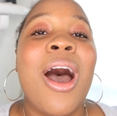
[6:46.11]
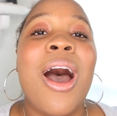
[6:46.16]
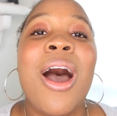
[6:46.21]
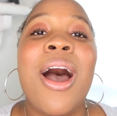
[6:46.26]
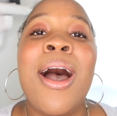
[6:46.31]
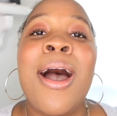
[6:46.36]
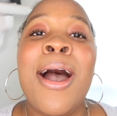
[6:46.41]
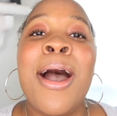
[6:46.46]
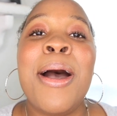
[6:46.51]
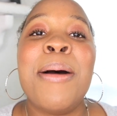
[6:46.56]

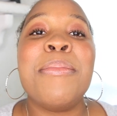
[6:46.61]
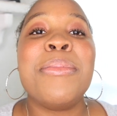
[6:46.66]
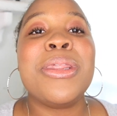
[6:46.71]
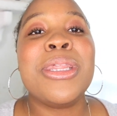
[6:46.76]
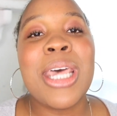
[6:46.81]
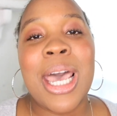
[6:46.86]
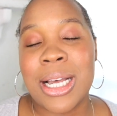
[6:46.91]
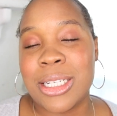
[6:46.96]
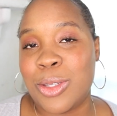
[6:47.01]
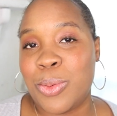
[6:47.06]

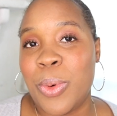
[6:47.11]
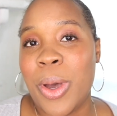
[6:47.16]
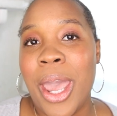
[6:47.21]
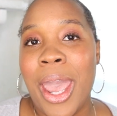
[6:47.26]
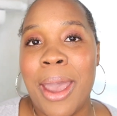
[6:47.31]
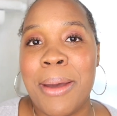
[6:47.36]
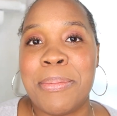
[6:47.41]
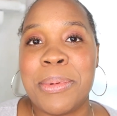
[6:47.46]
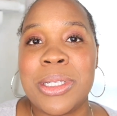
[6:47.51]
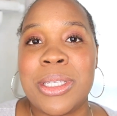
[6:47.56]
That's what
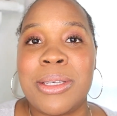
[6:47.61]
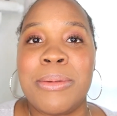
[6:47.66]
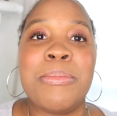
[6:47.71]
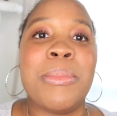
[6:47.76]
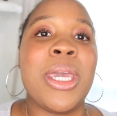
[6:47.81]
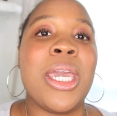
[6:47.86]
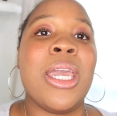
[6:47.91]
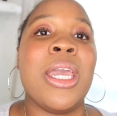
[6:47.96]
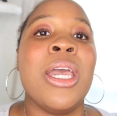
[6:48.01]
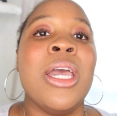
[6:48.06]
happened to
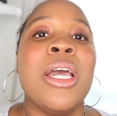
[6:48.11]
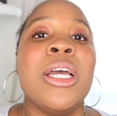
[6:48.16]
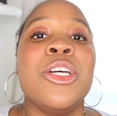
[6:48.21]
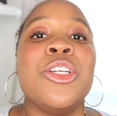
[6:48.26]
me.